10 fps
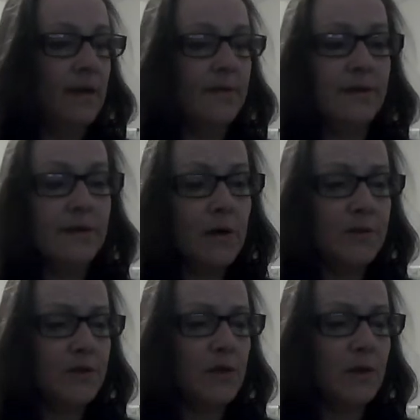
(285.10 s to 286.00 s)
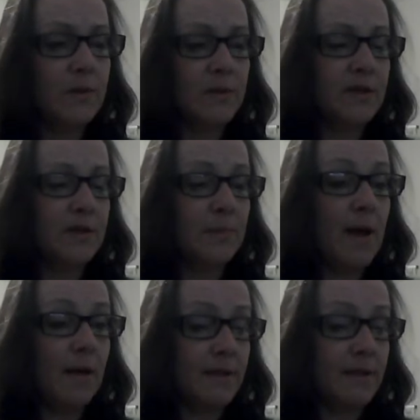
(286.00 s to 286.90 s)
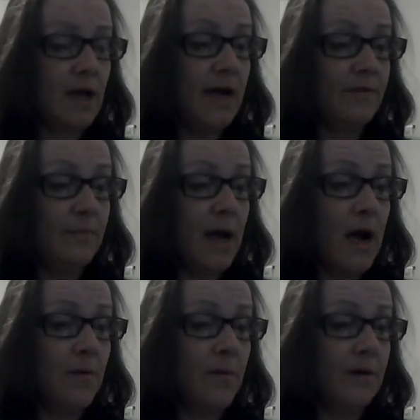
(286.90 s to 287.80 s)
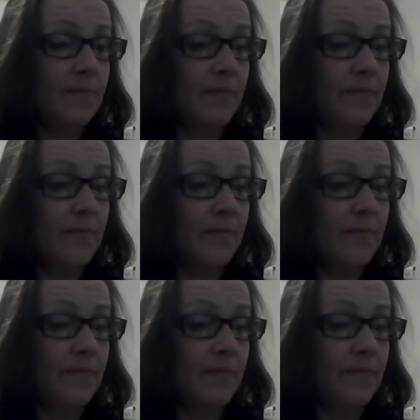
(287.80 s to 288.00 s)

The lodestone was once a sign of power.